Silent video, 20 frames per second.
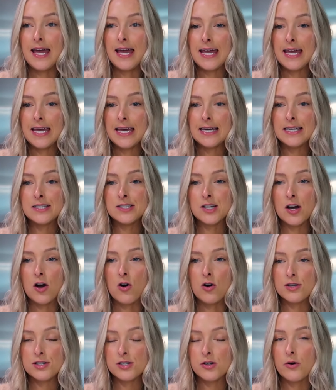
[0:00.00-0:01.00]
And
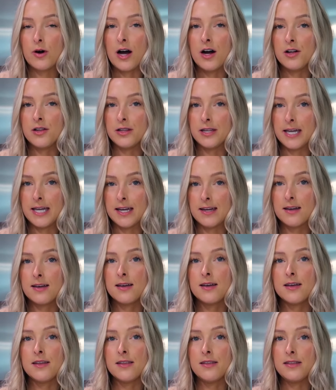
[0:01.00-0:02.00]
also I'll link
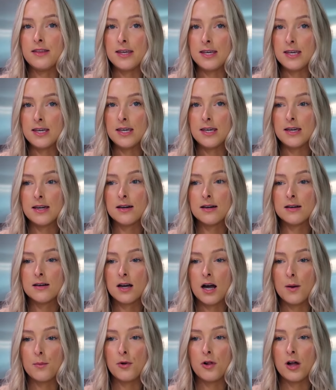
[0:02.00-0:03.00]
the
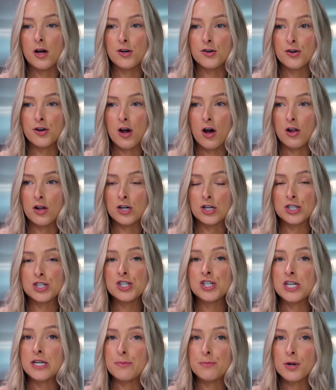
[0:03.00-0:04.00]
couple $100
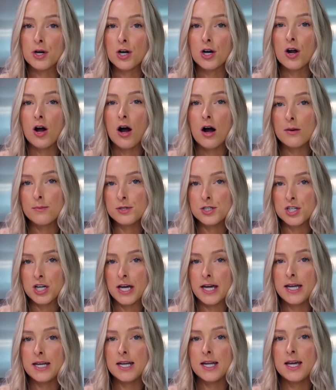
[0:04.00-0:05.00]
cheaper
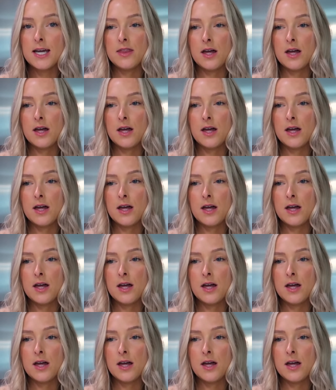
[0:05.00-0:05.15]
option,